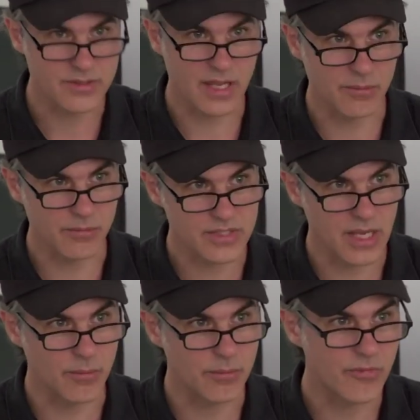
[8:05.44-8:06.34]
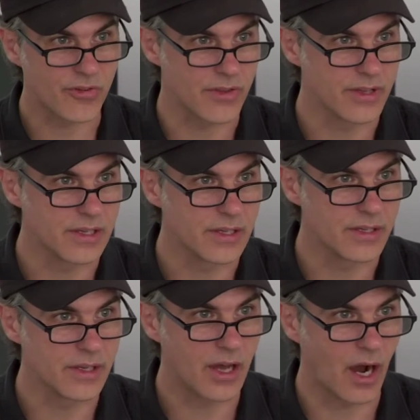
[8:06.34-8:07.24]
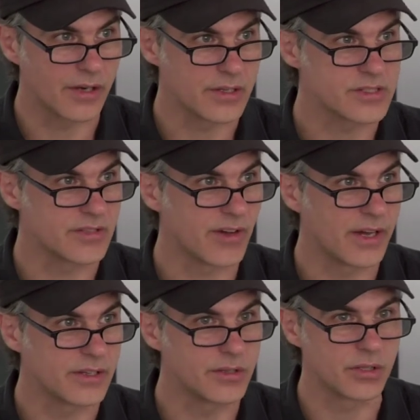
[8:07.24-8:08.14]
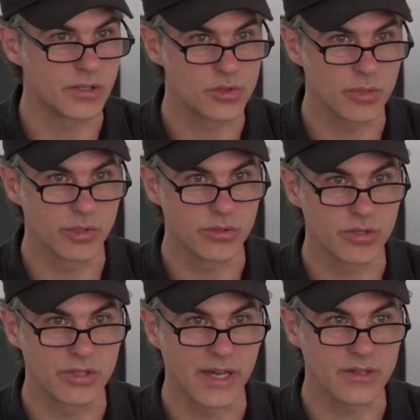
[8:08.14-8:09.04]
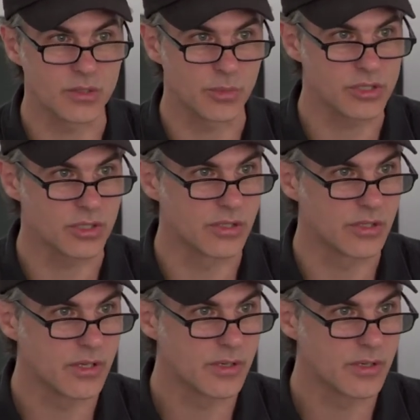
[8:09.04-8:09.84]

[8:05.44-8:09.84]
Same for the artists invited to contribute to the exhibition.